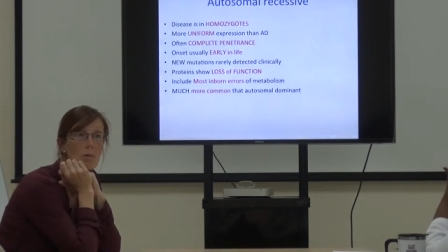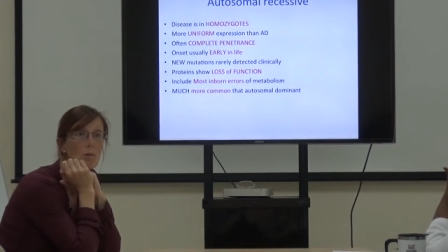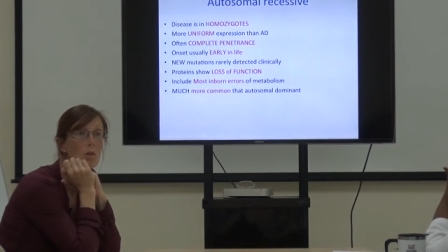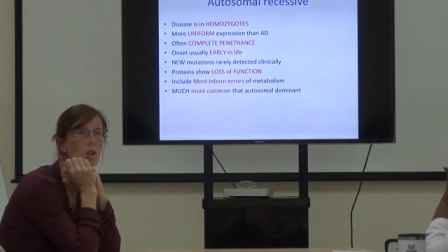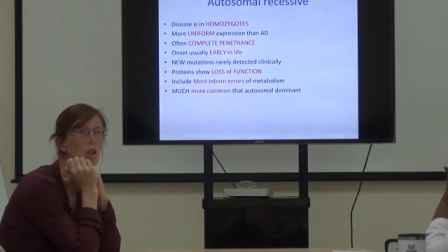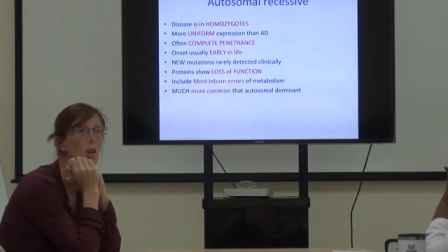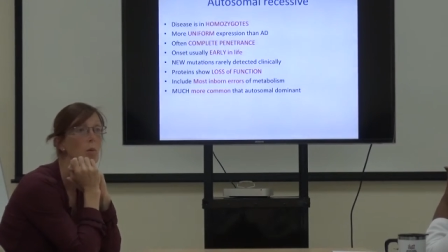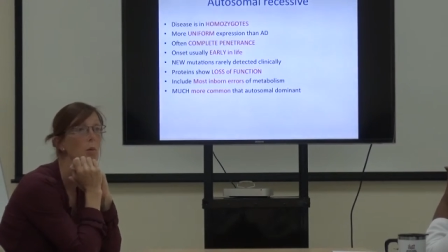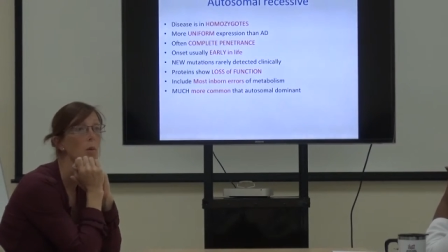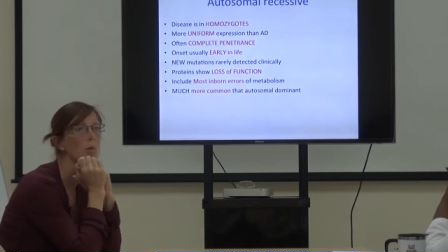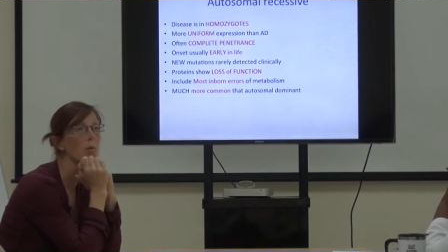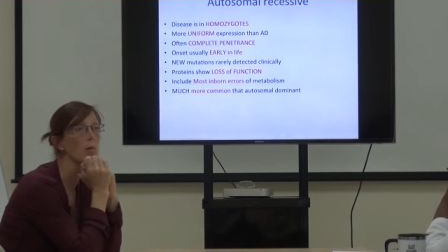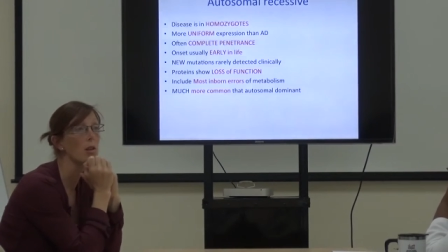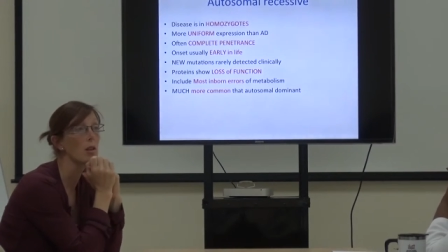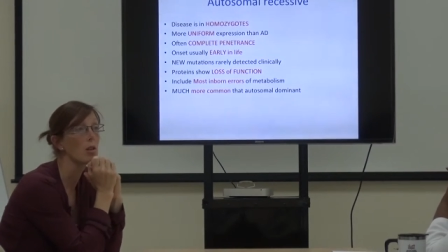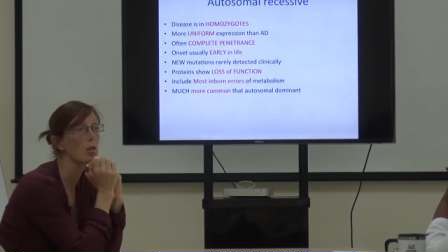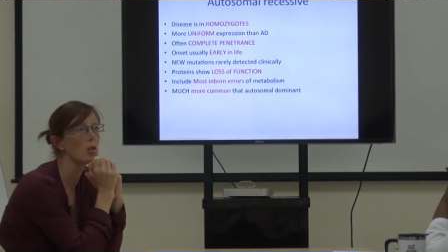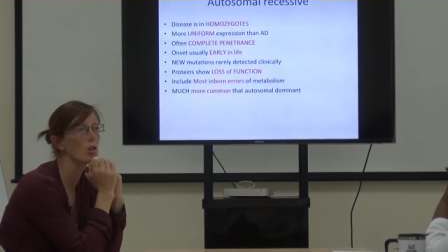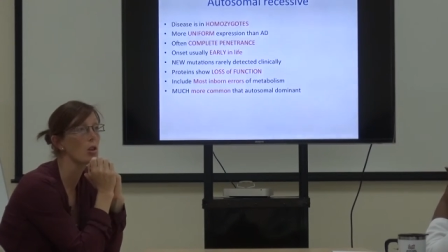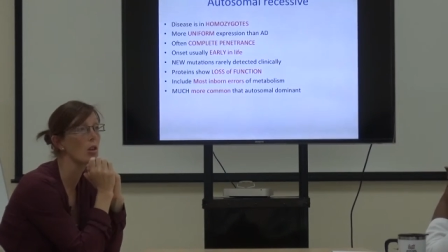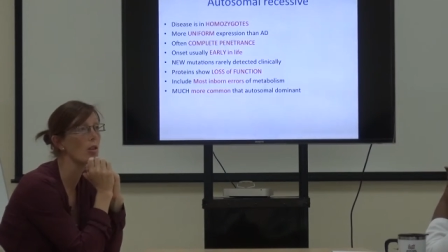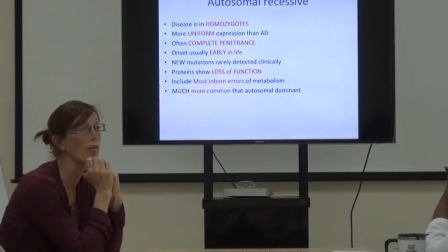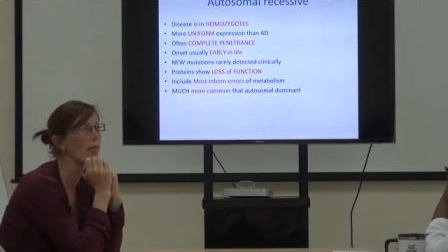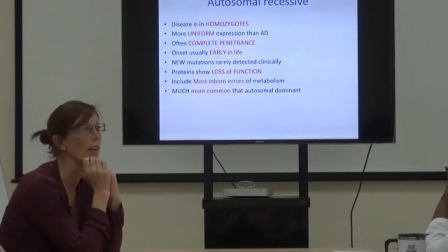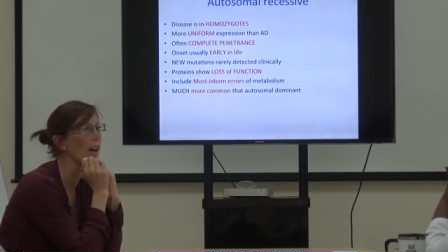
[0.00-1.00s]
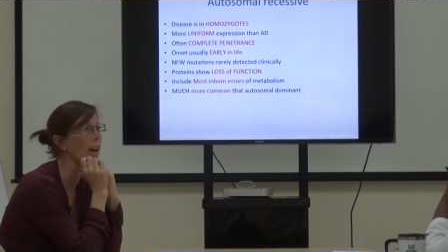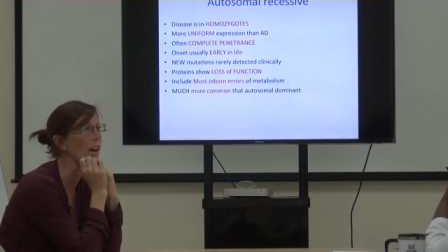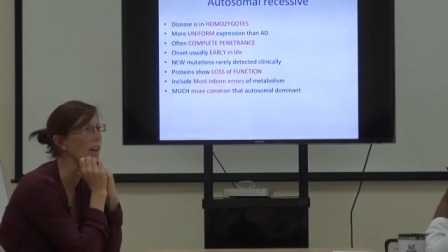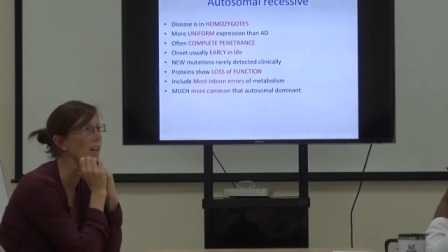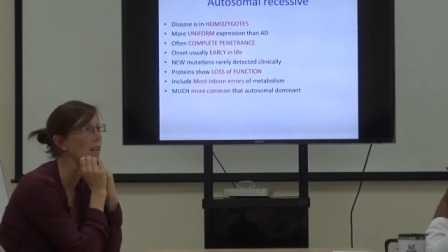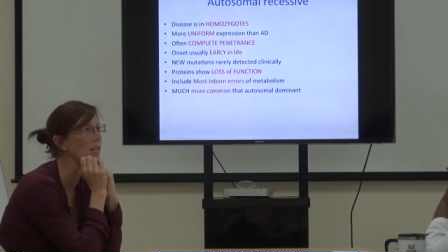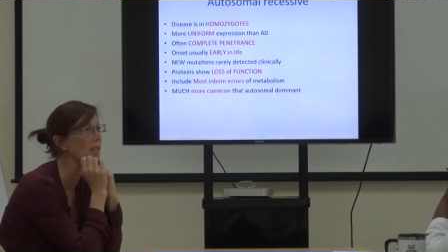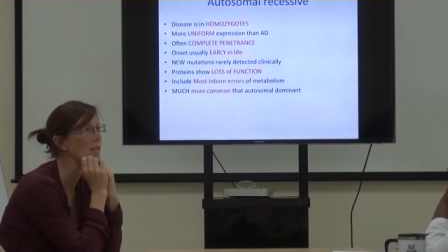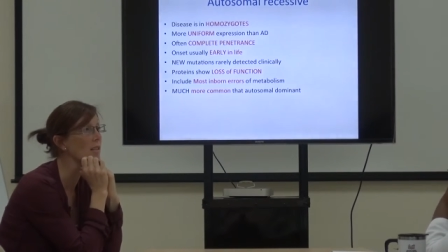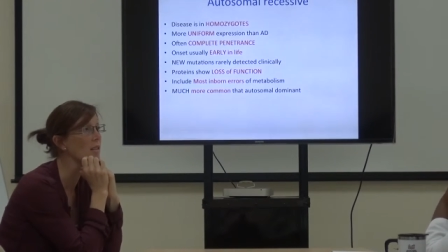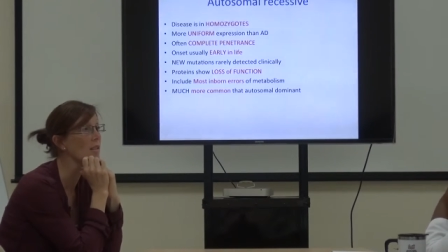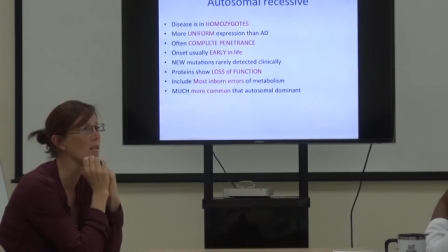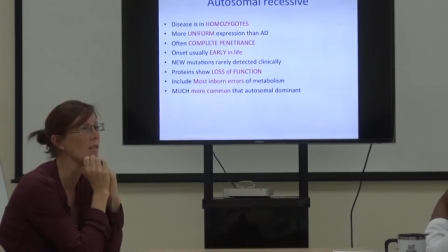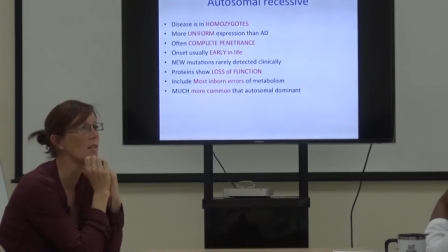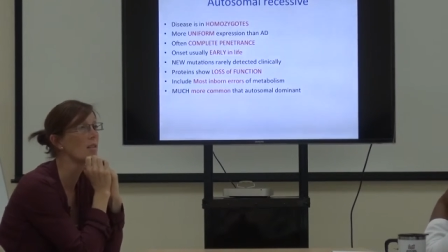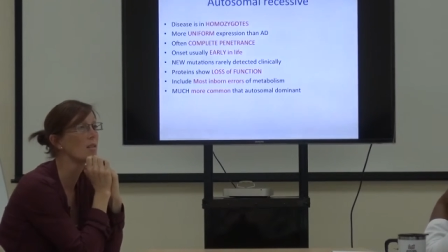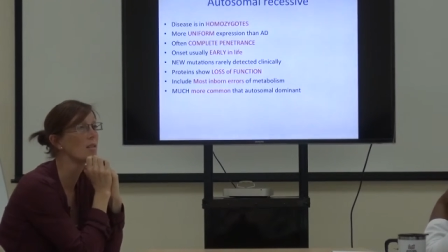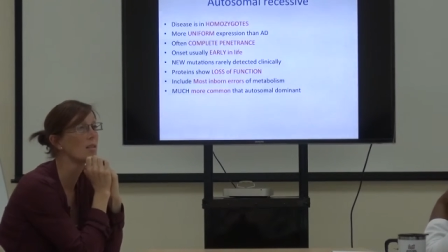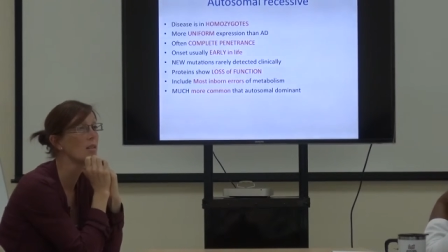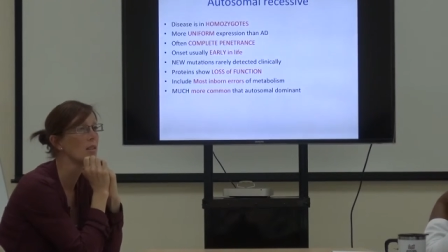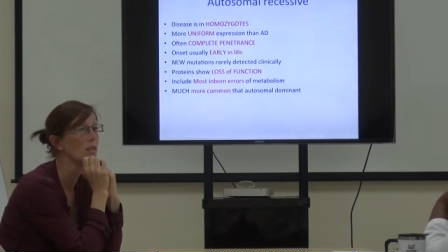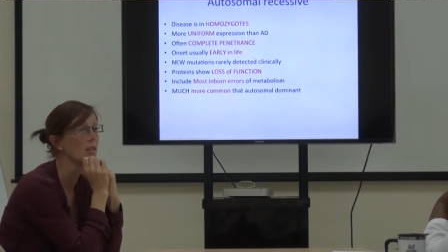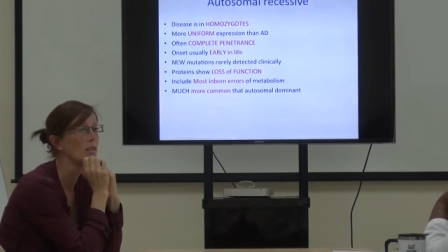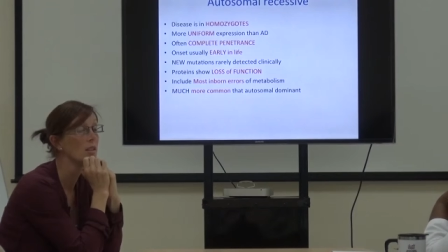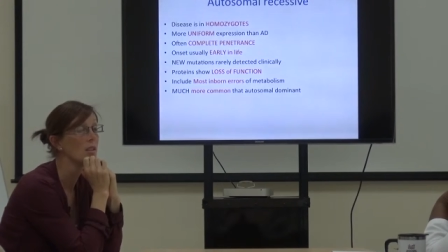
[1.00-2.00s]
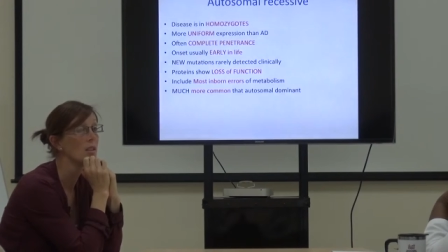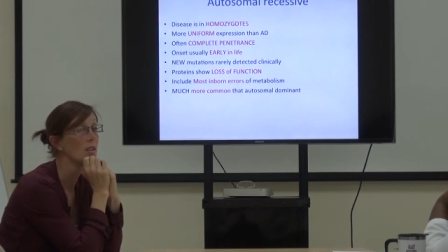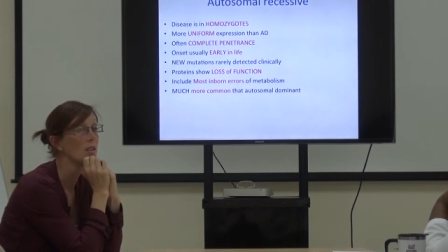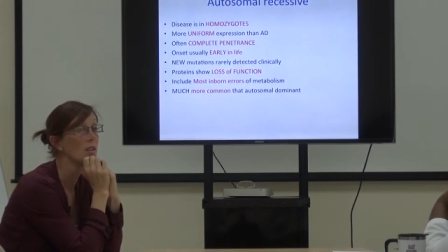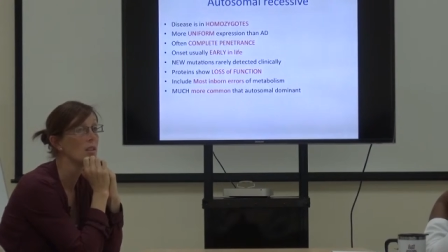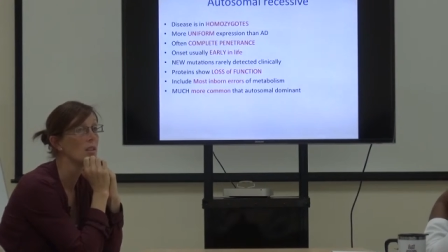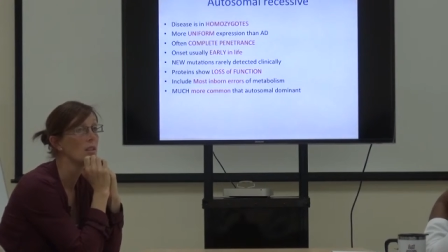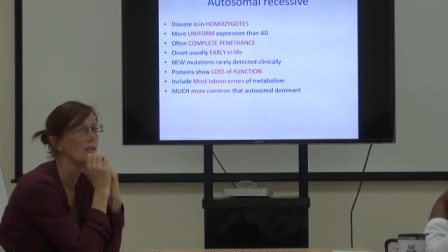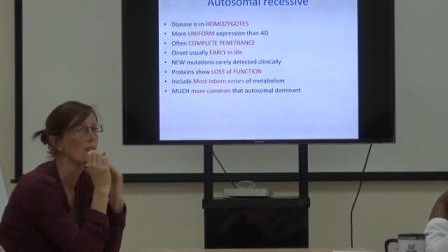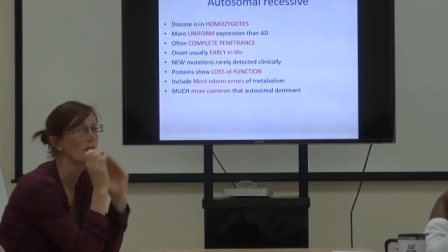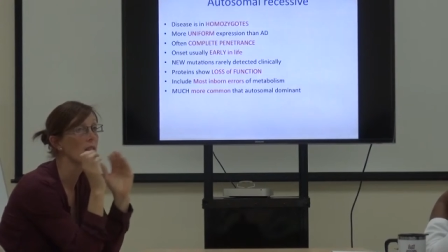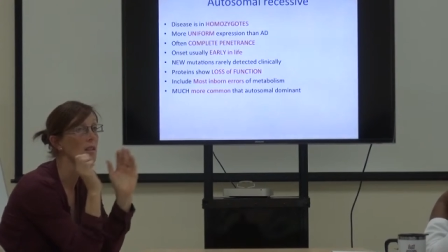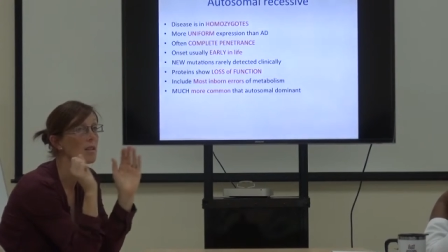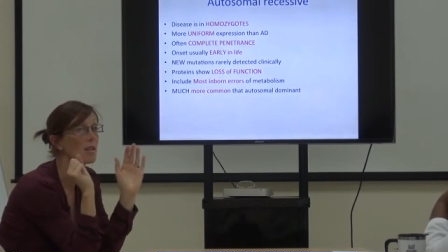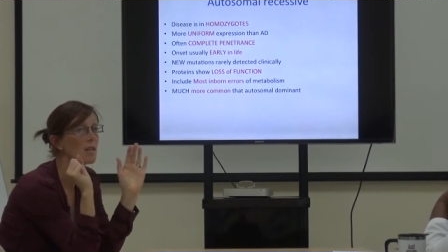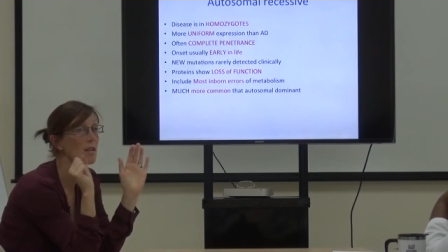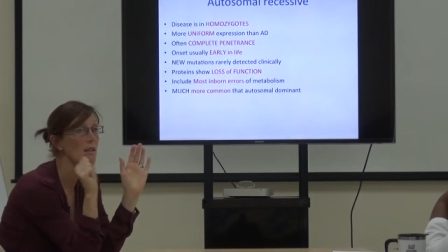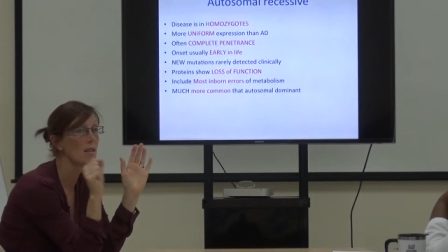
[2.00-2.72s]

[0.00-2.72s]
Show me with a show of hands. This